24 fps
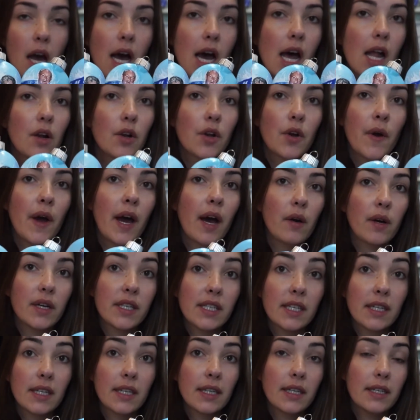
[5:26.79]
I don't know how I
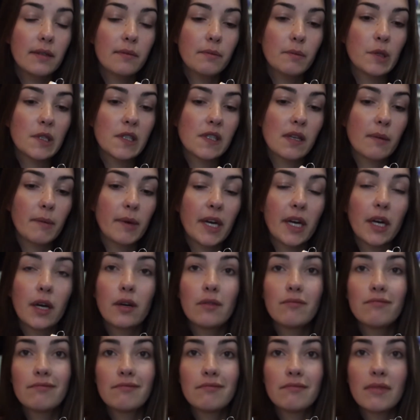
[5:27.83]
did it, but
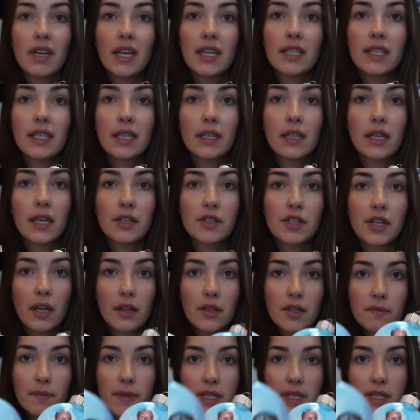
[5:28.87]
somehow I did. I challenged